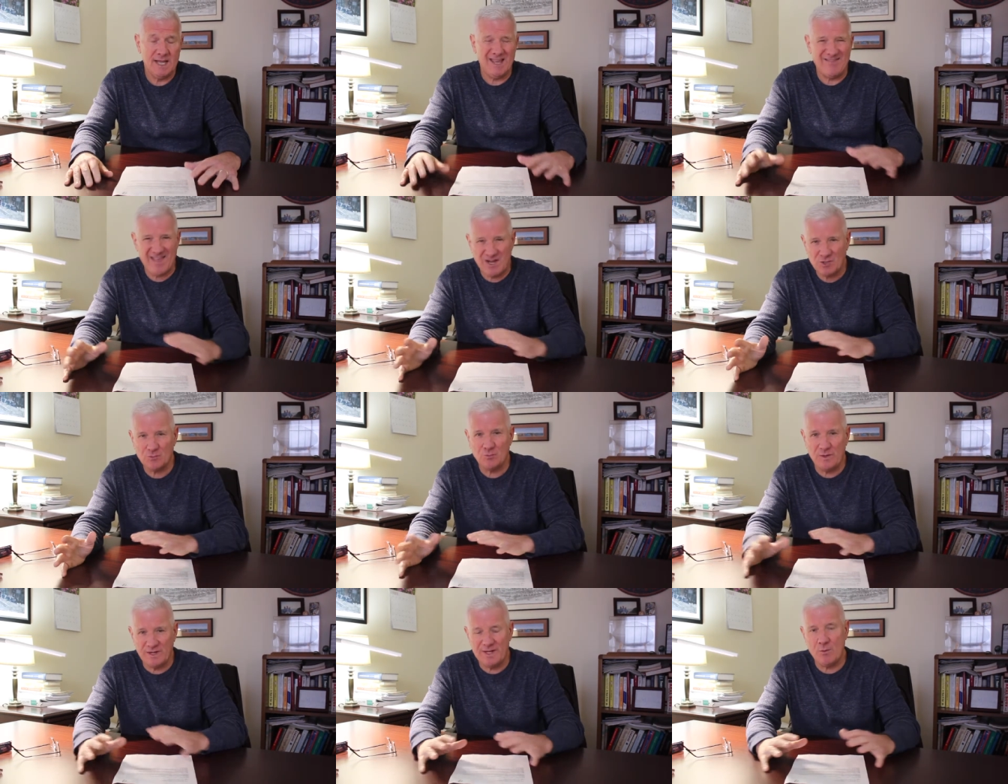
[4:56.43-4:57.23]
And
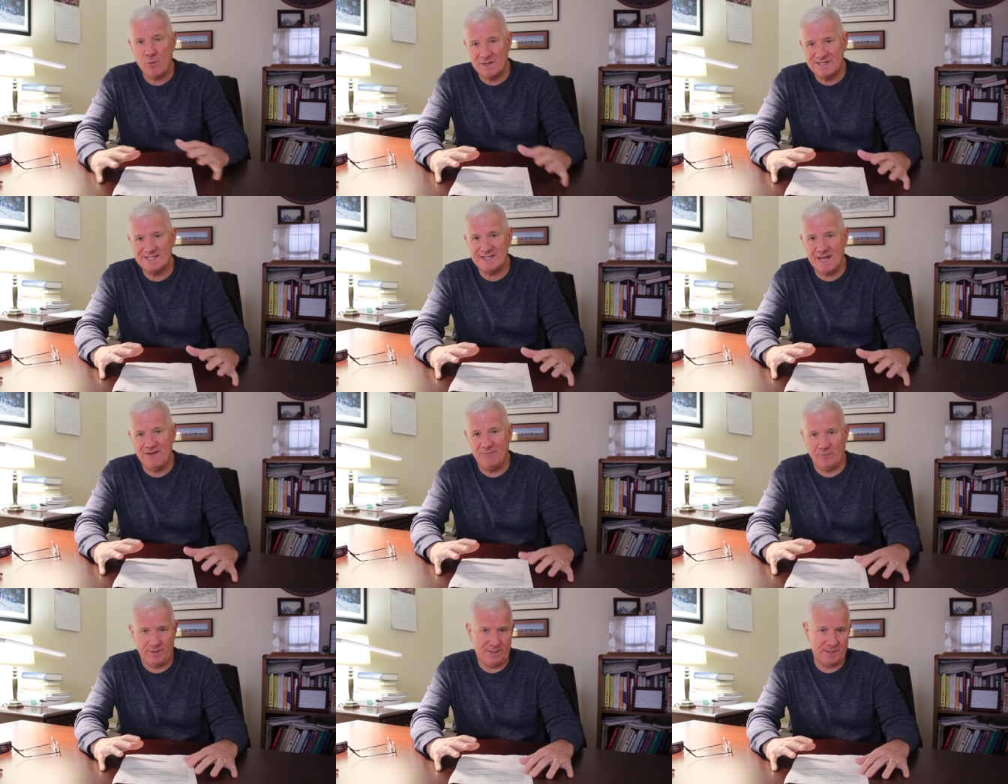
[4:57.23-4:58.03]
that's really what
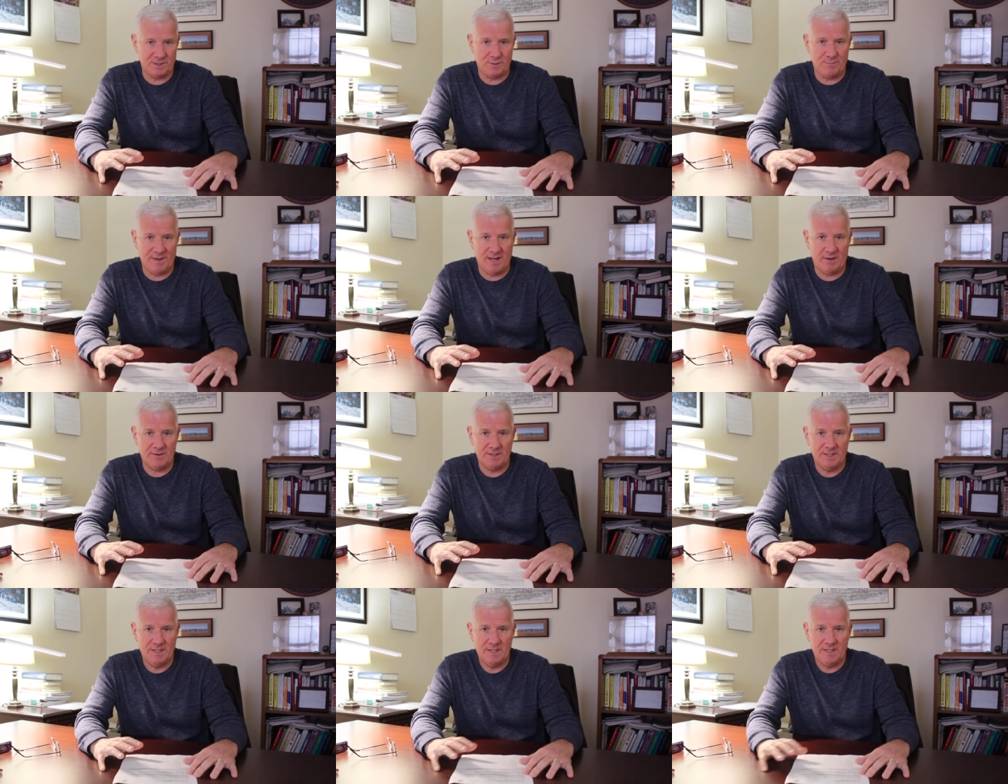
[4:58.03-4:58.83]
savoring is about.
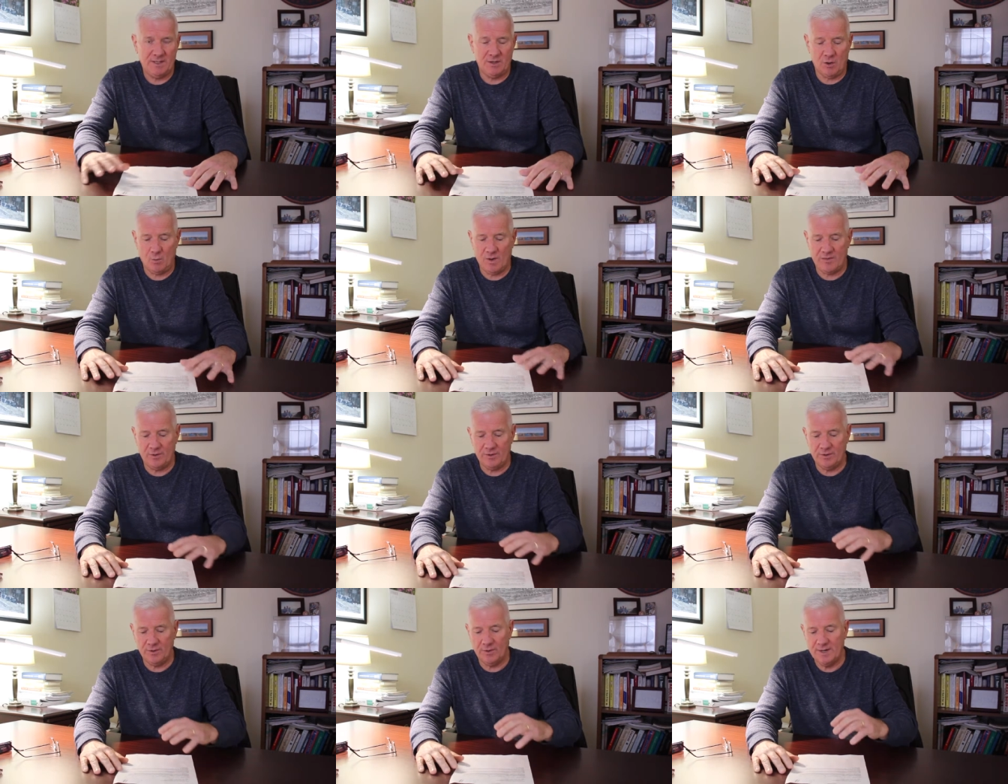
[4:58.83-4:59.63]

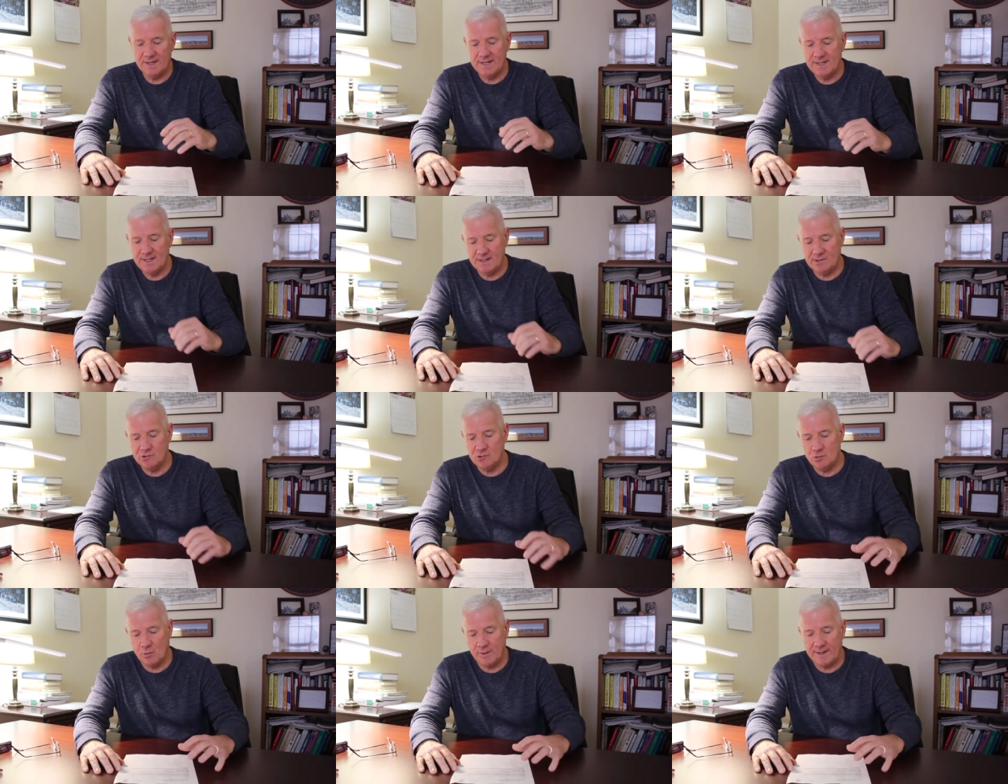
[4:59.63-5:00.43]
whether you're
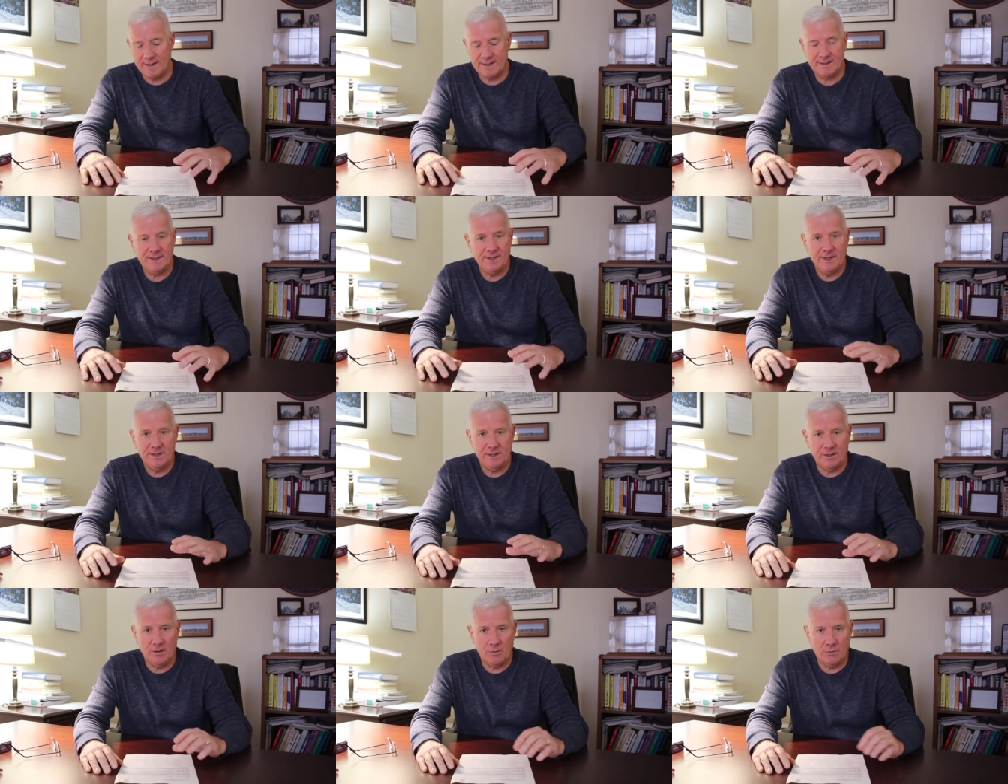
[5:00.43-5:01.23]
enjoying,
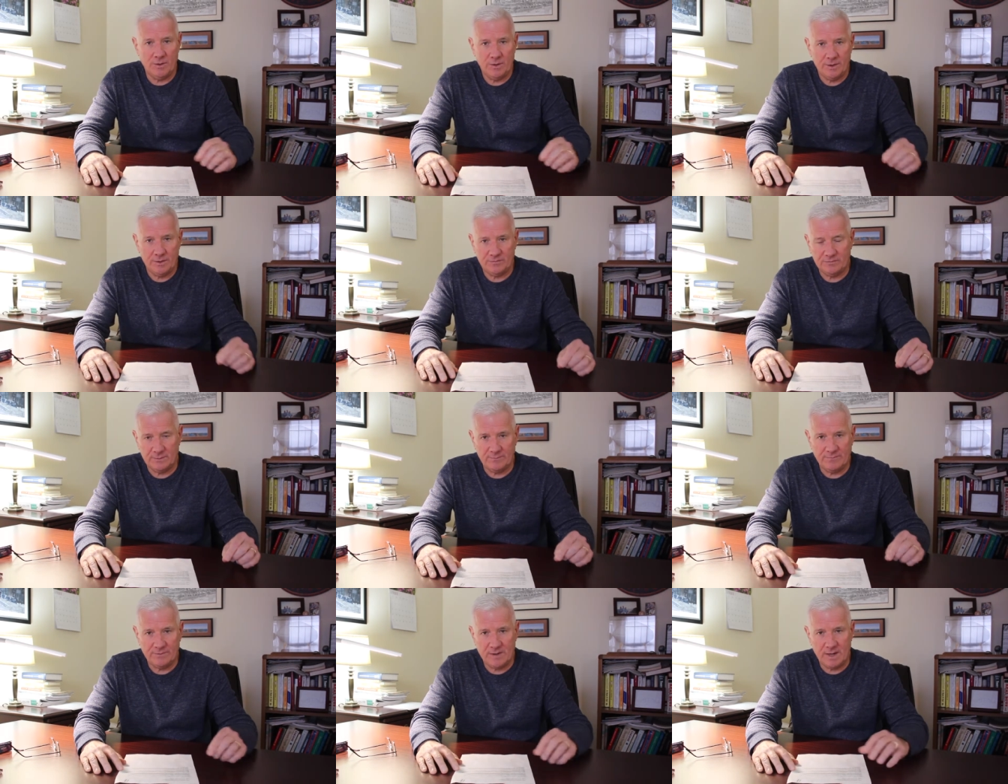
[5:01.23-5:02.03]

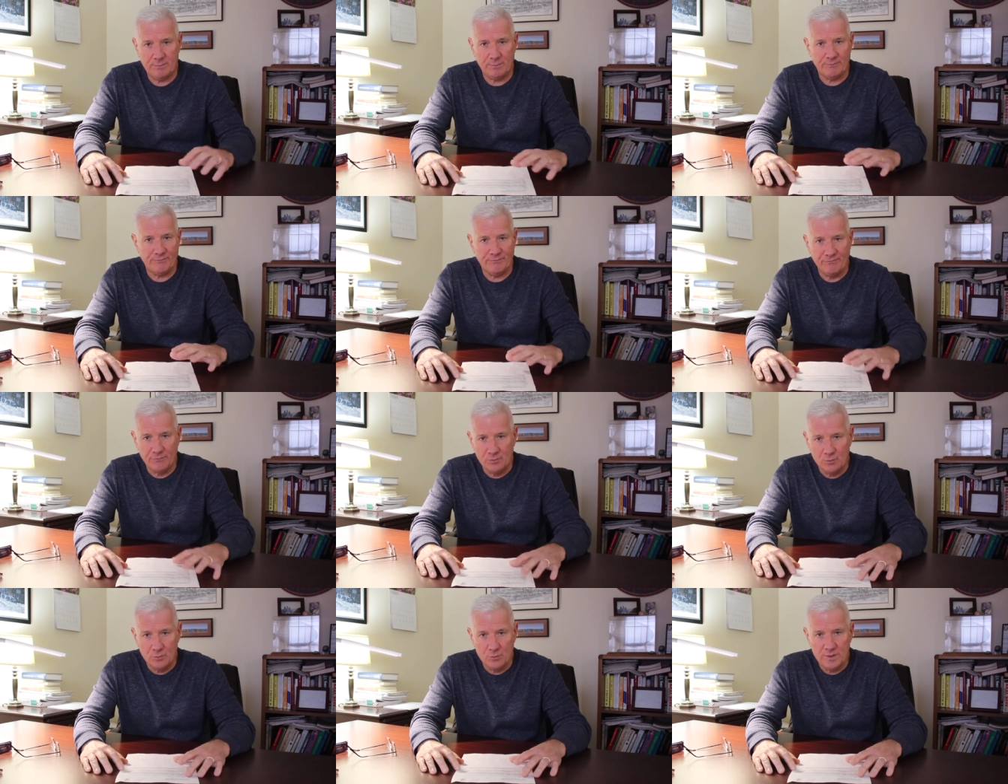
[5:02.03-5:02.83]
some type of
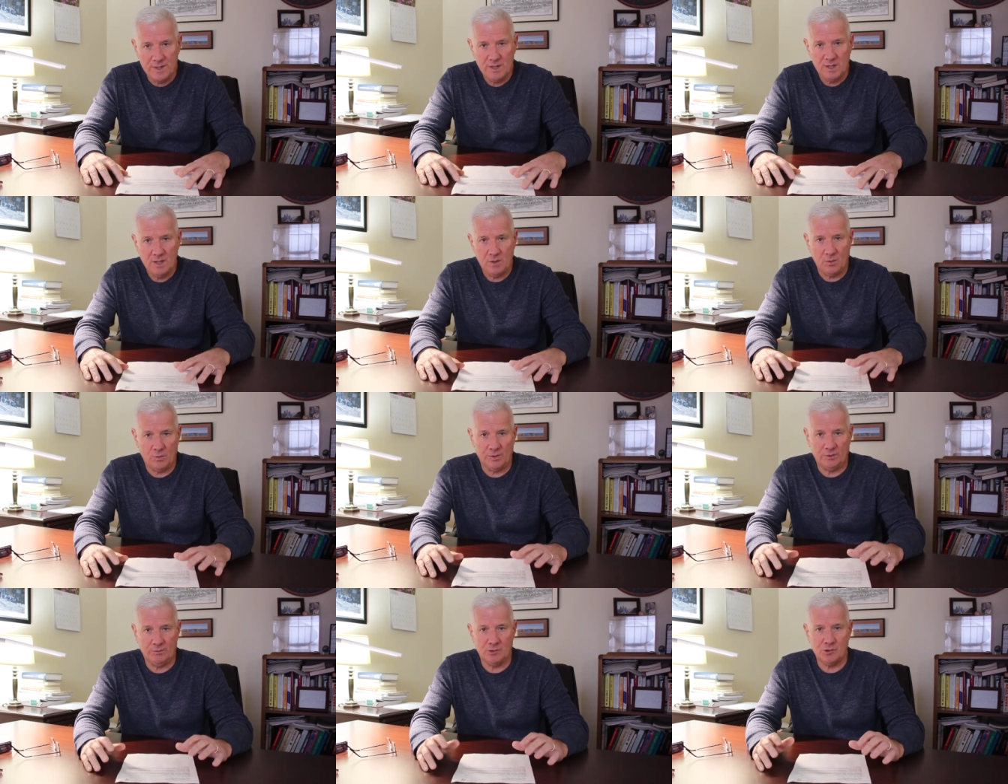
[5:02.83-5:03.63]
food,
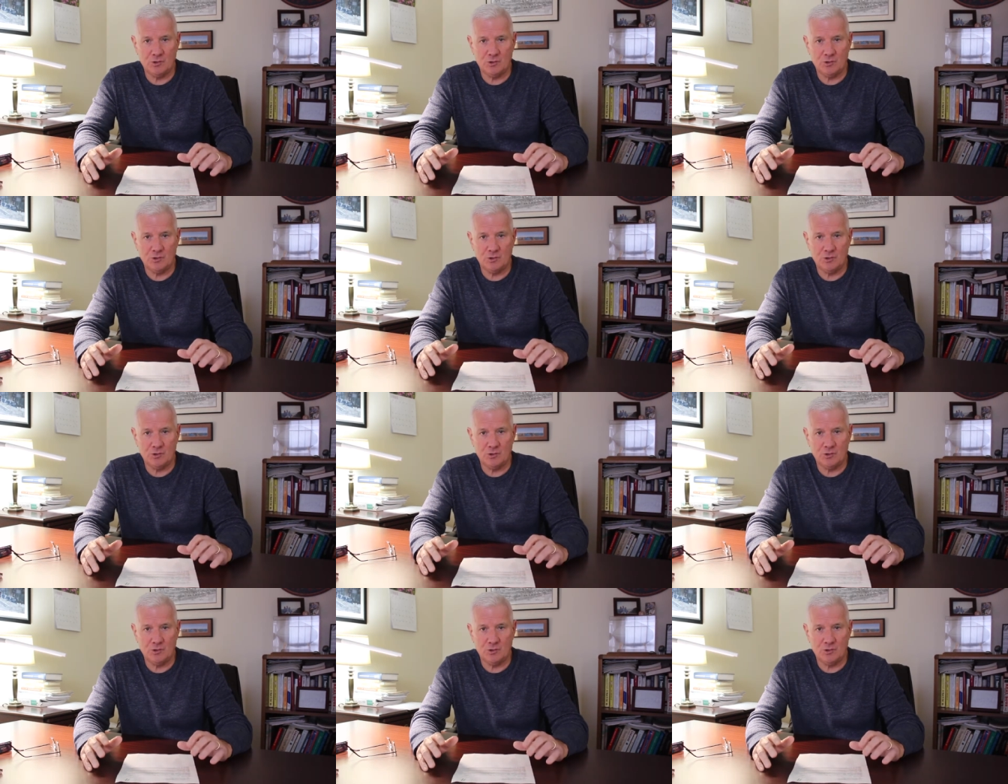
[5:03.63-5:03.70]
or you're